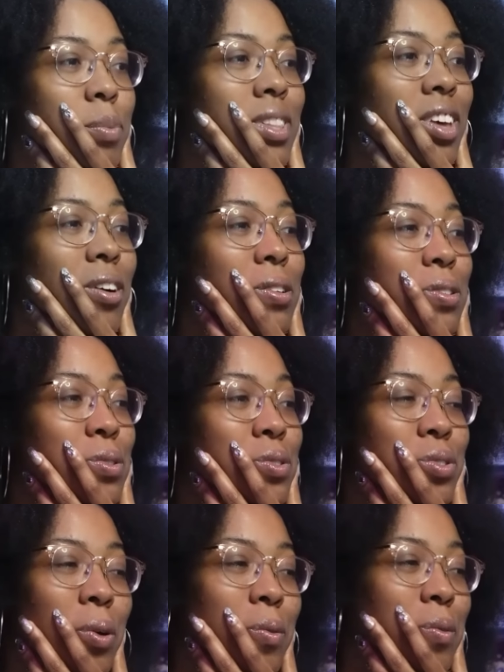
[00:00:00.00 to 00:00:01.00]
But they also
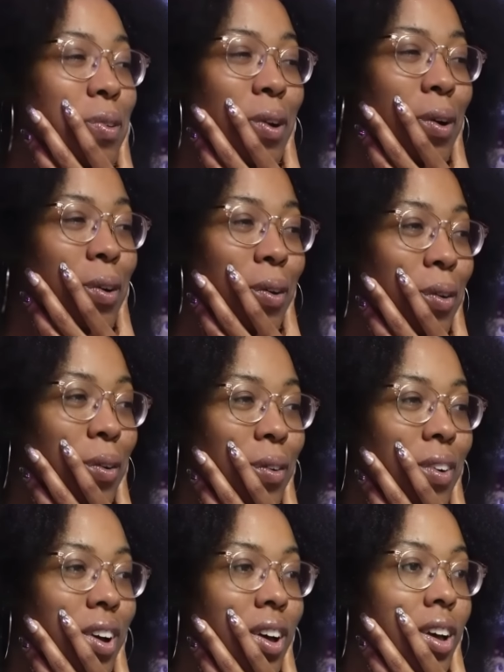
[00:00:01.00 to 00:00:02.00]
don't
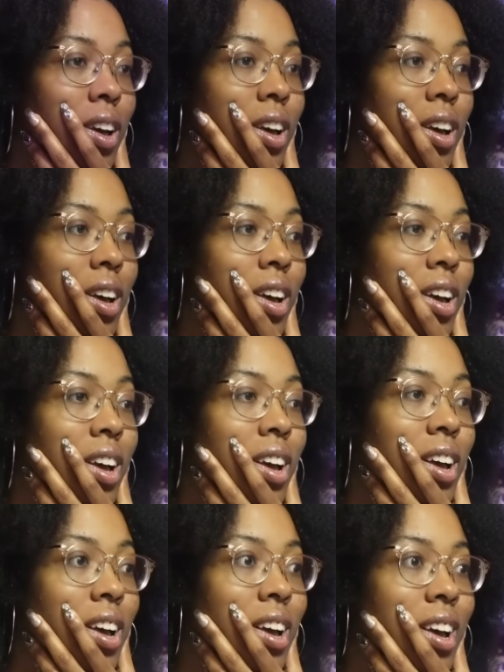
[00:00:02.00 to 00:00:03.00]
know.
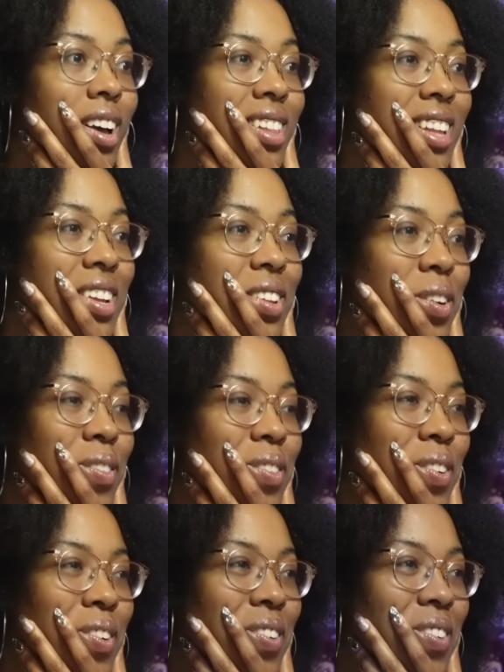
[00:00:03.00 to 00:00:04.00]
They
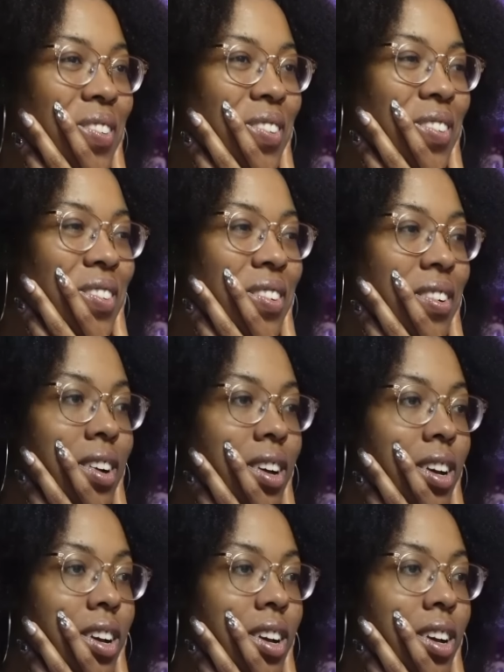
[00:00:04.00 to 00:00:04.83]
don't know.